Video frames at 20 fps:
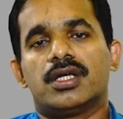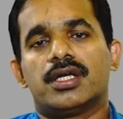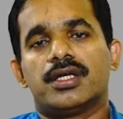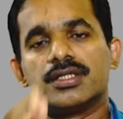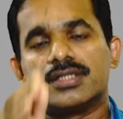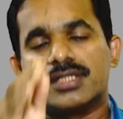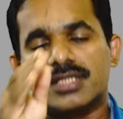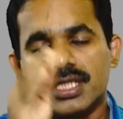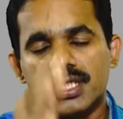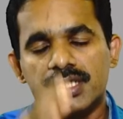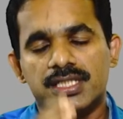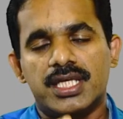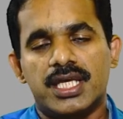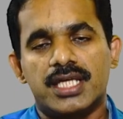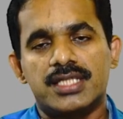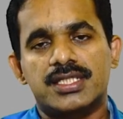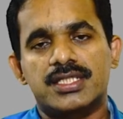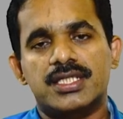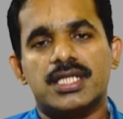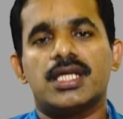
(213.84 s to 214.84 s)
C G
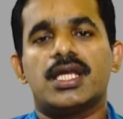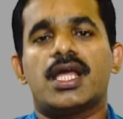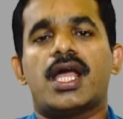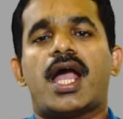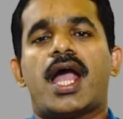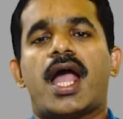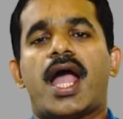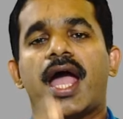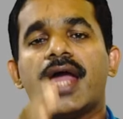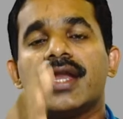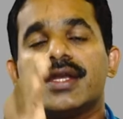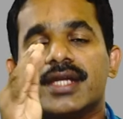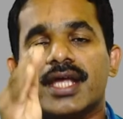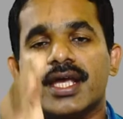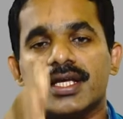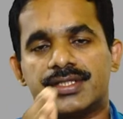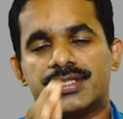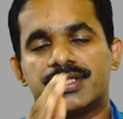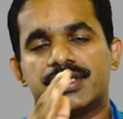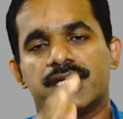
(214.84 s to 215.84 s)
S T and
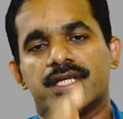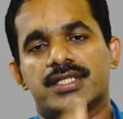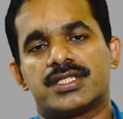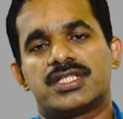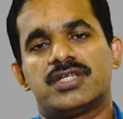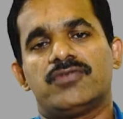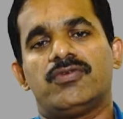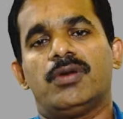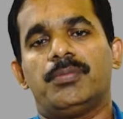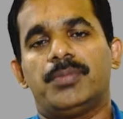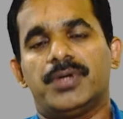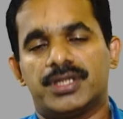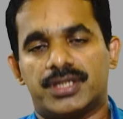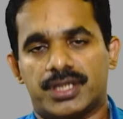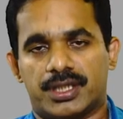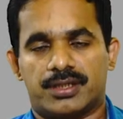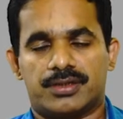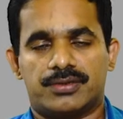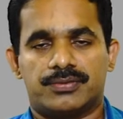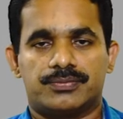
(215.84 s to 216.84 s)
S G S T will be
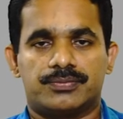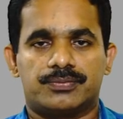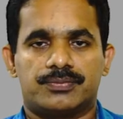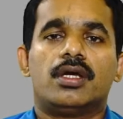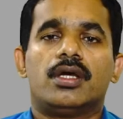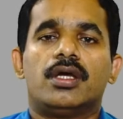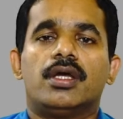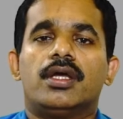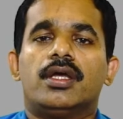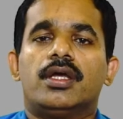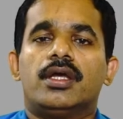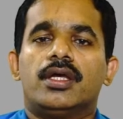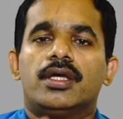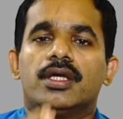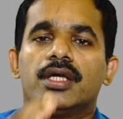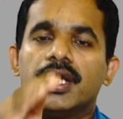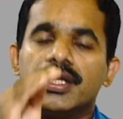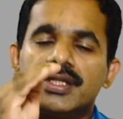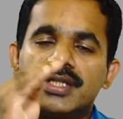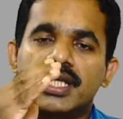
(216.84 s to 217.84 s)
there.
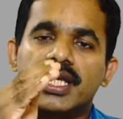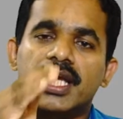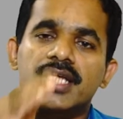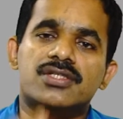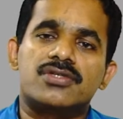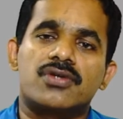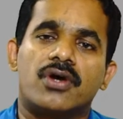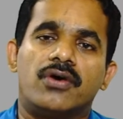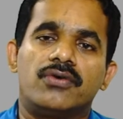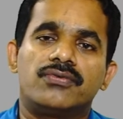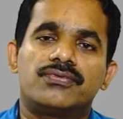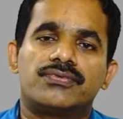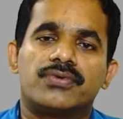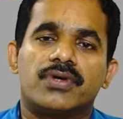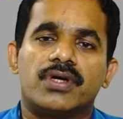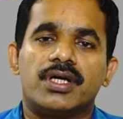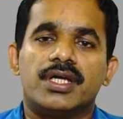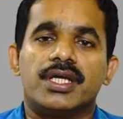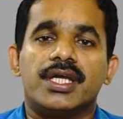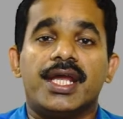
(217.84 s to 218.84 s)
In the case of
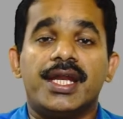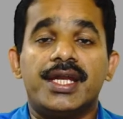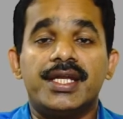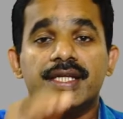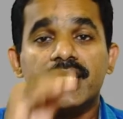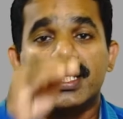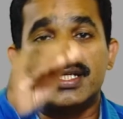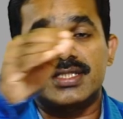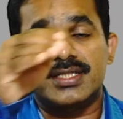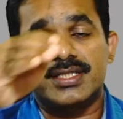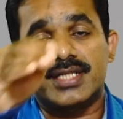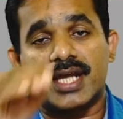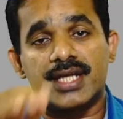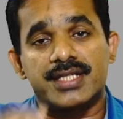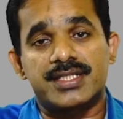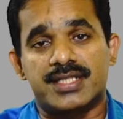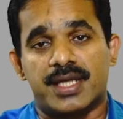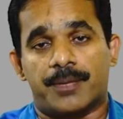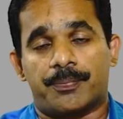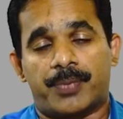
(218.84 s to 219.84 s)
interstate
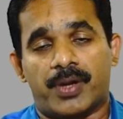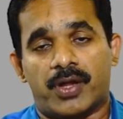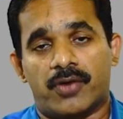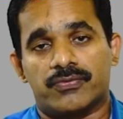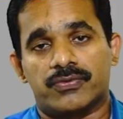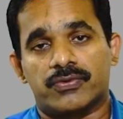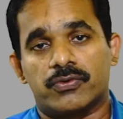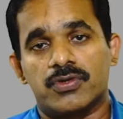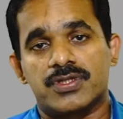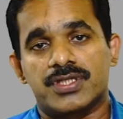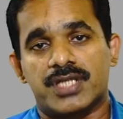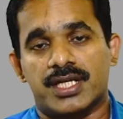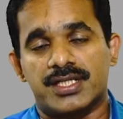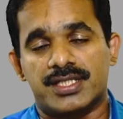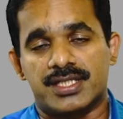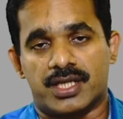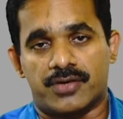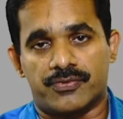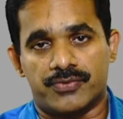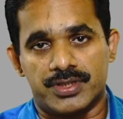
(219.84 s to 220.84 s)
supply of goods and
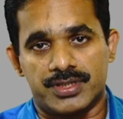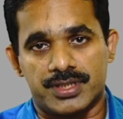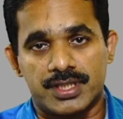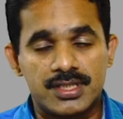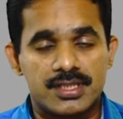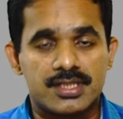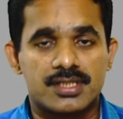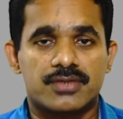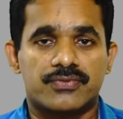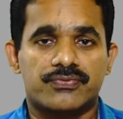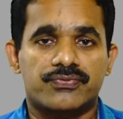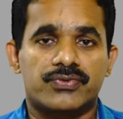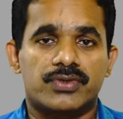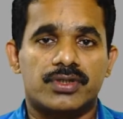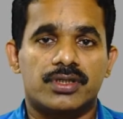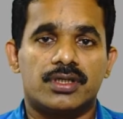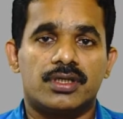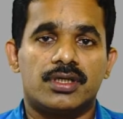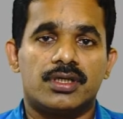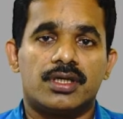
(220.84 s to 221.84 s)
services,
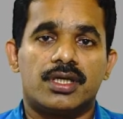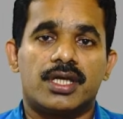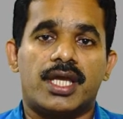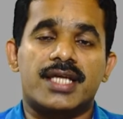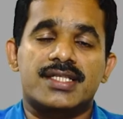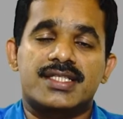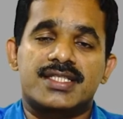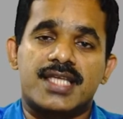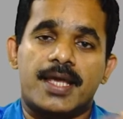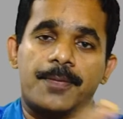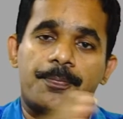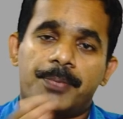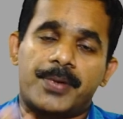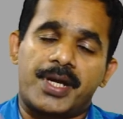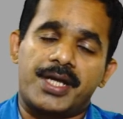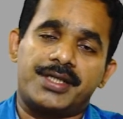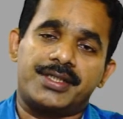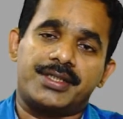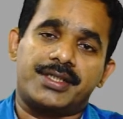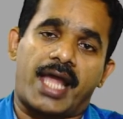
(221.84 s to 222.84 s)
a
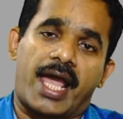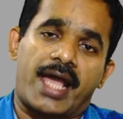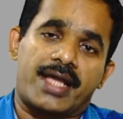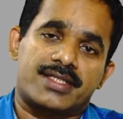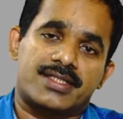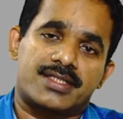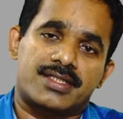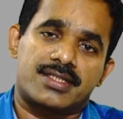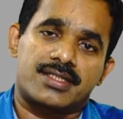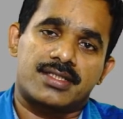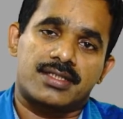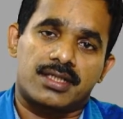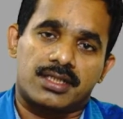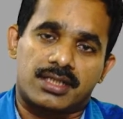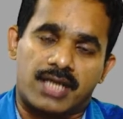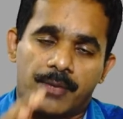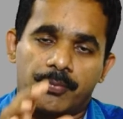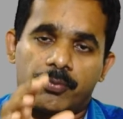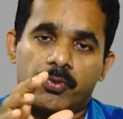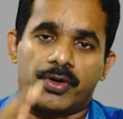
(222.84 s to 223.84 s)
separate tax
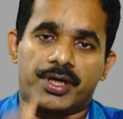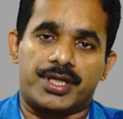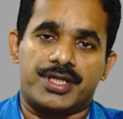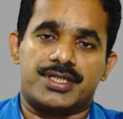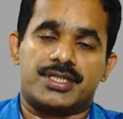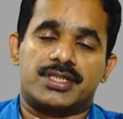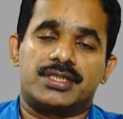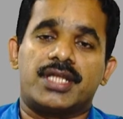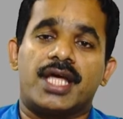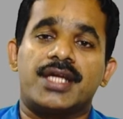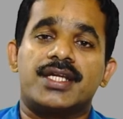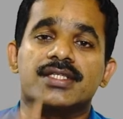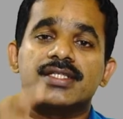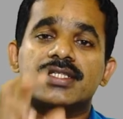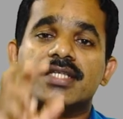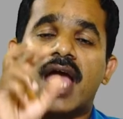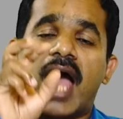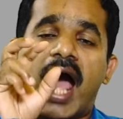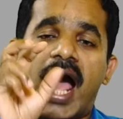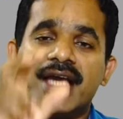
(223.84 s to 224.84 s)
component, that
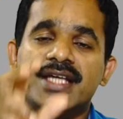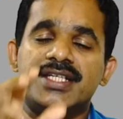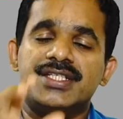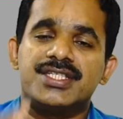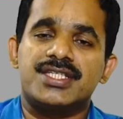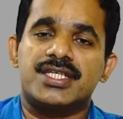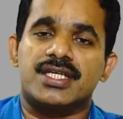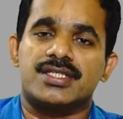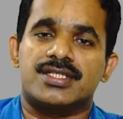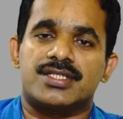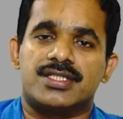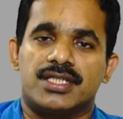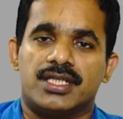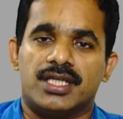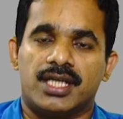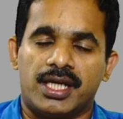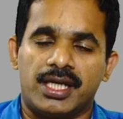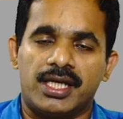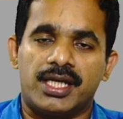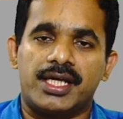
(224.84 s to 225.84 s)
is I G S
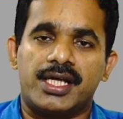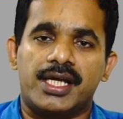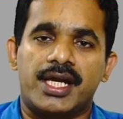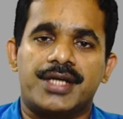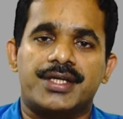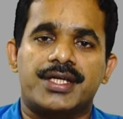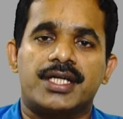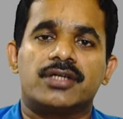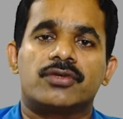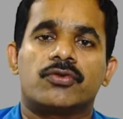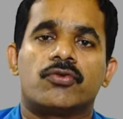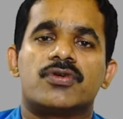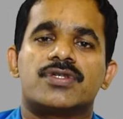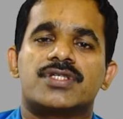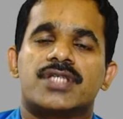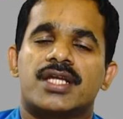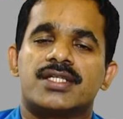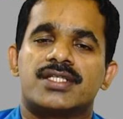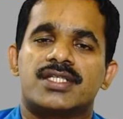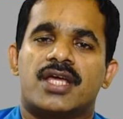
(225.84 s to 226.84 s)
T, Integrated Goods
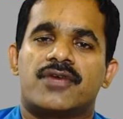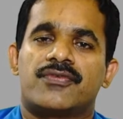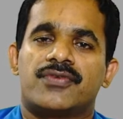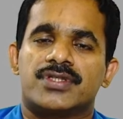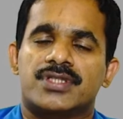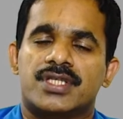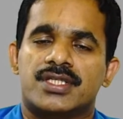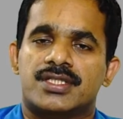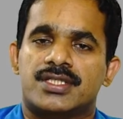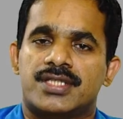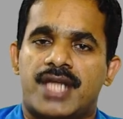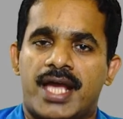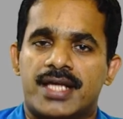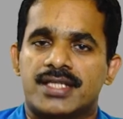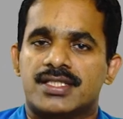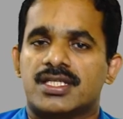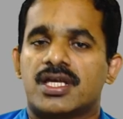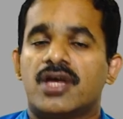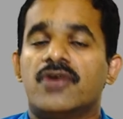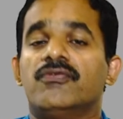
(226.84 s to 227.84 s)
and Services
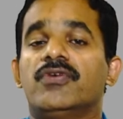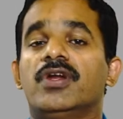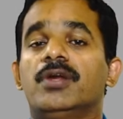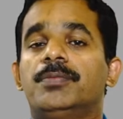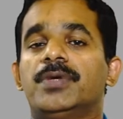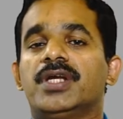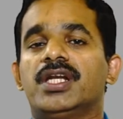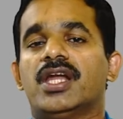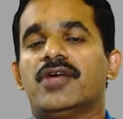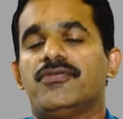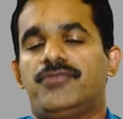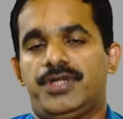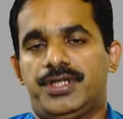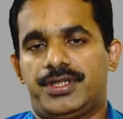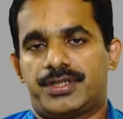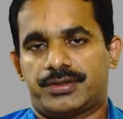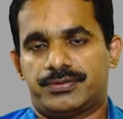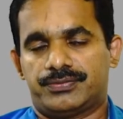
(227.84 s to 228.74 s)
Tax, will be levied.